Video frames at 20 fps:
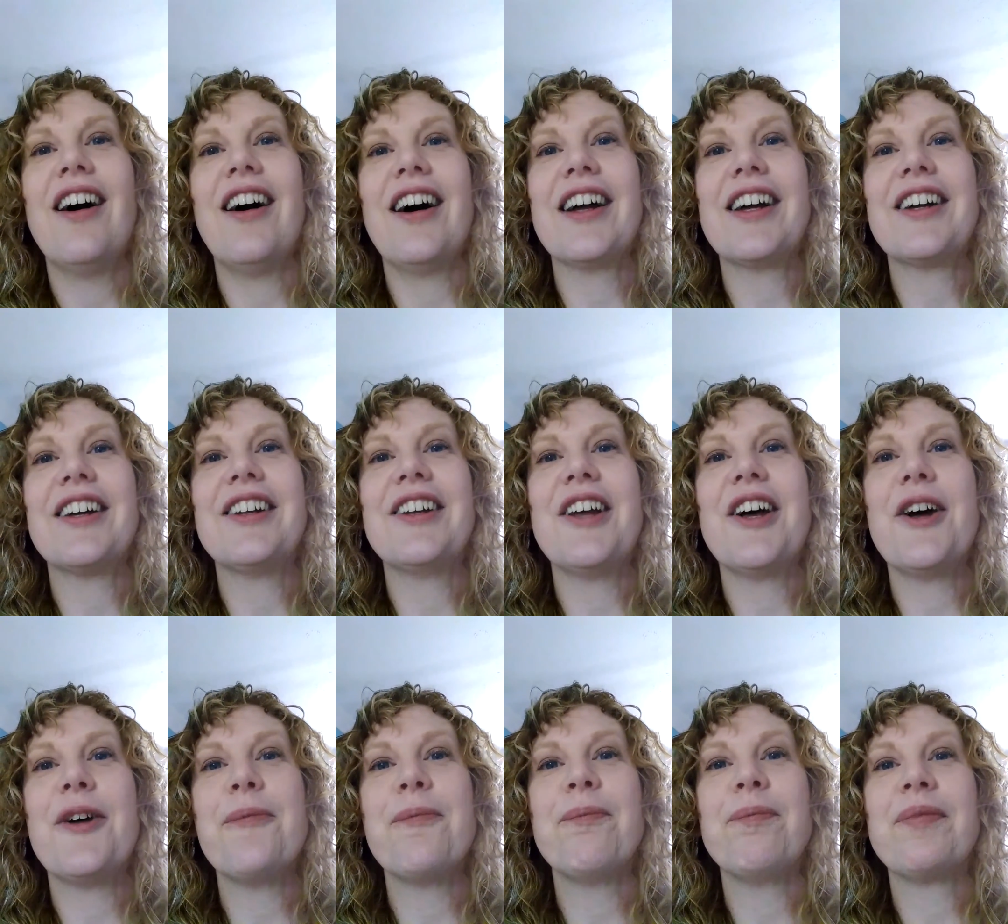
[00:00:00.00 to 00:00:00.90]
I can
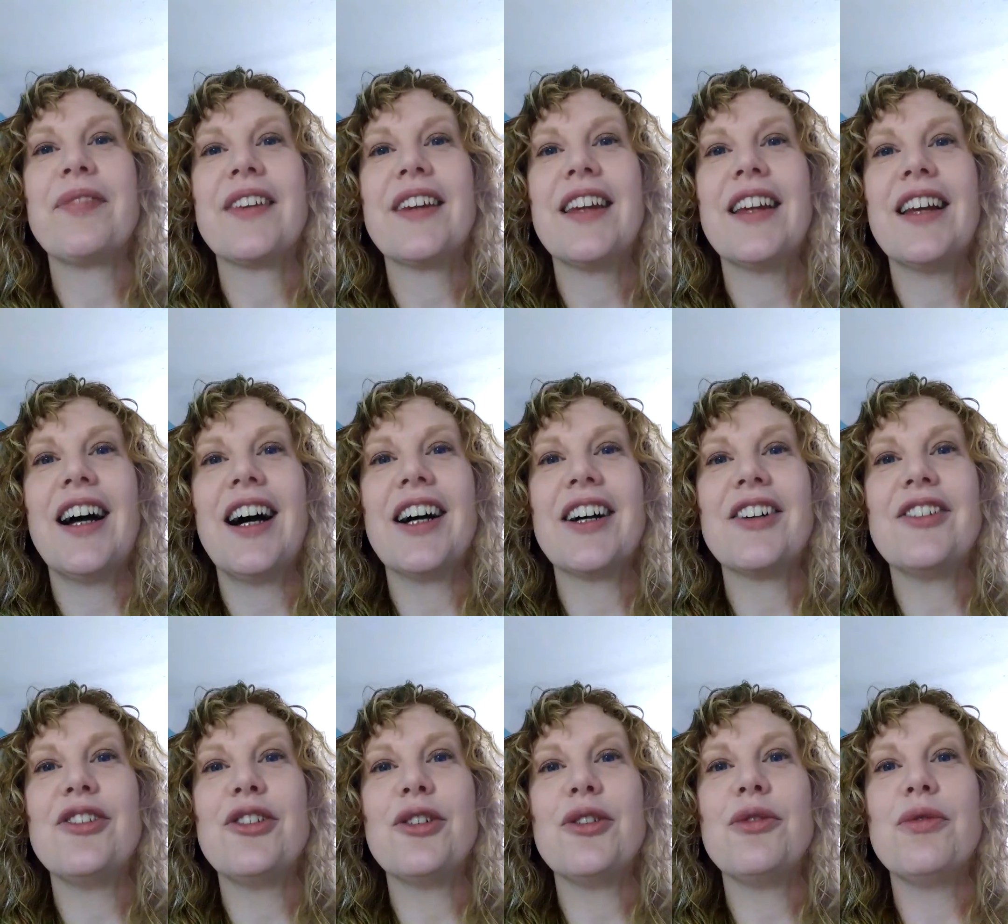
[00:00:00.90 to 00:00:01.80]
um, I can
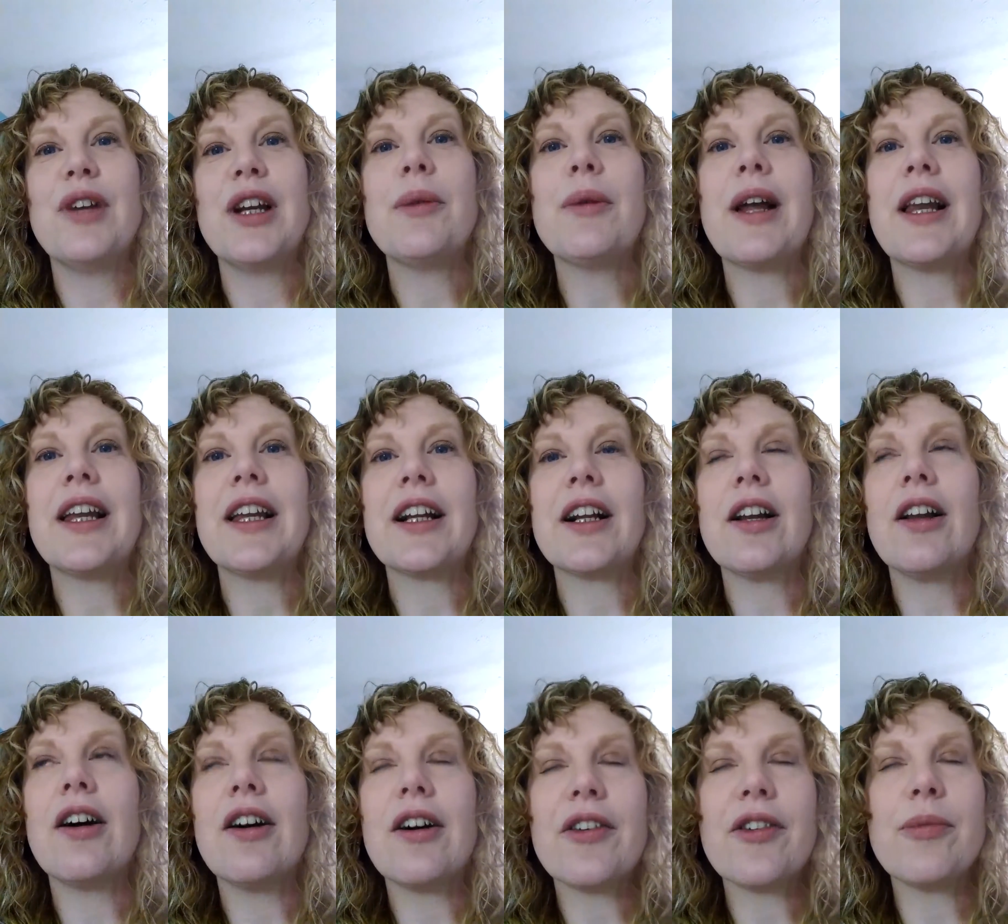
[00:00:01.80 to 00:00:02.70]
do really well in
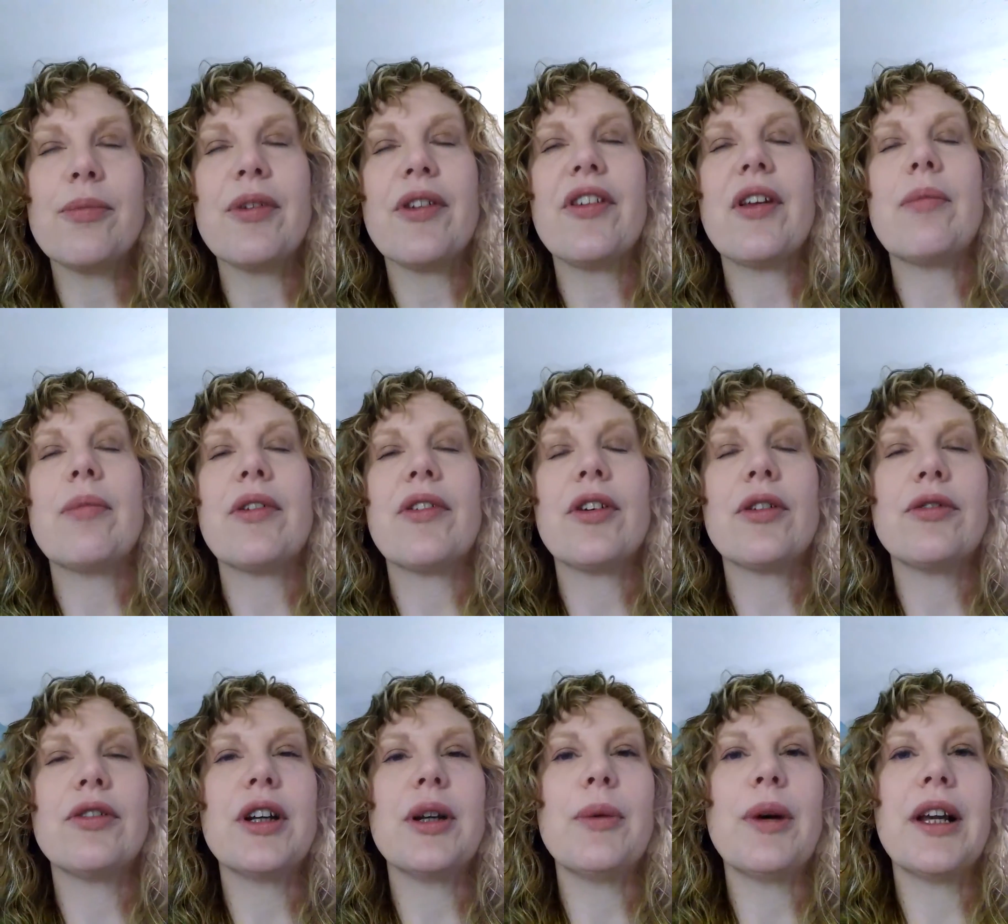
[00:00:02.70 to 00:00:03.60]
class and present
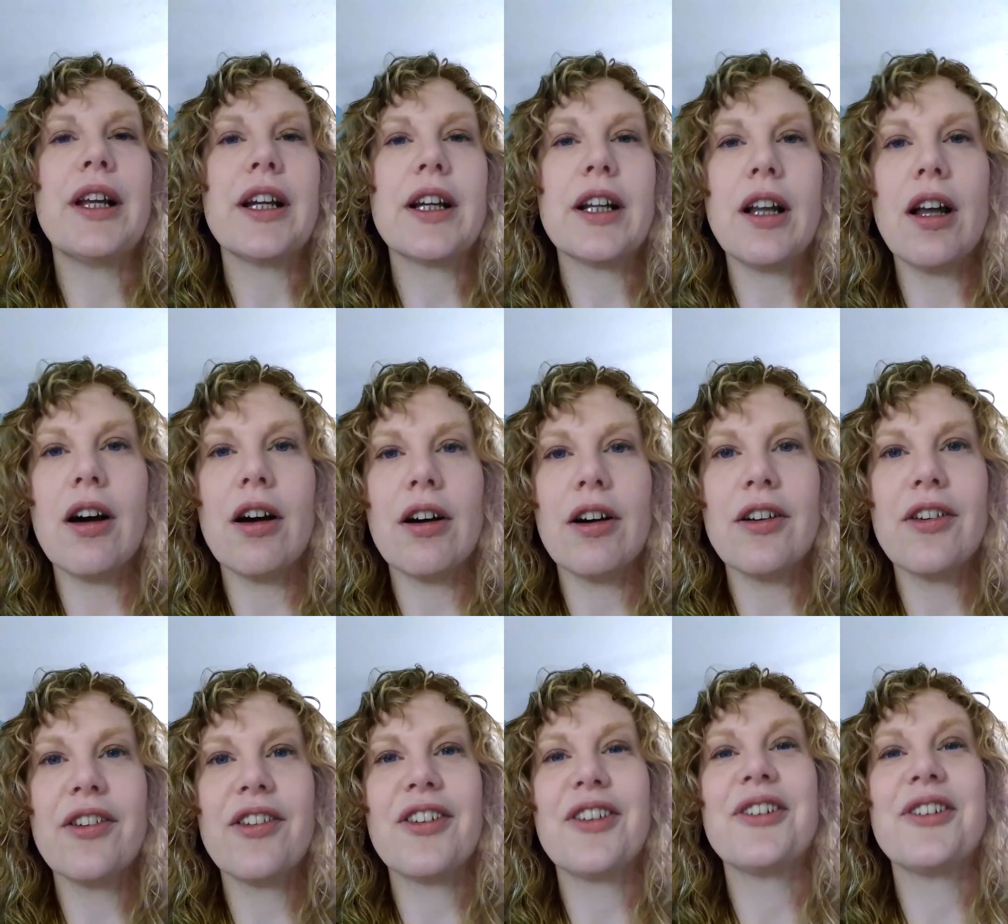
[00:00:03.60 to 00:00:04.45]
myself really well in class,